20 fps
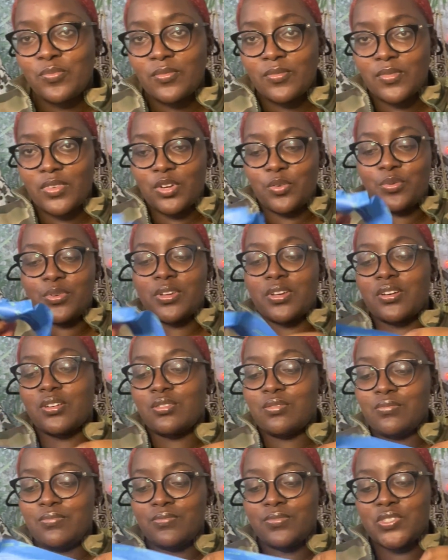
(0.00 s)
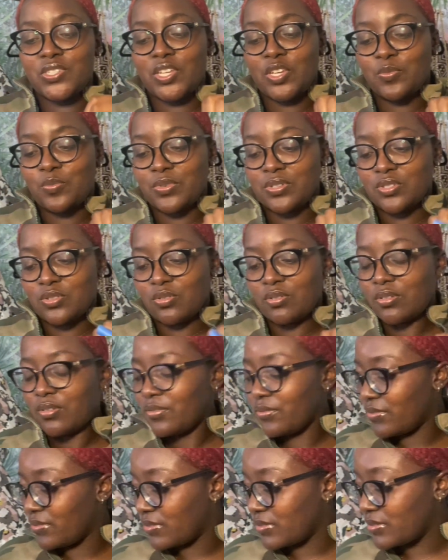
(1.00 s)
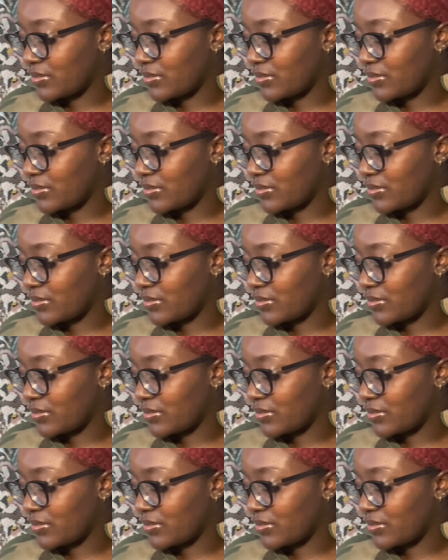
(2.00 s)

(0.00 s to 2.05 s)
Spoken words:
here we go. Tape is off.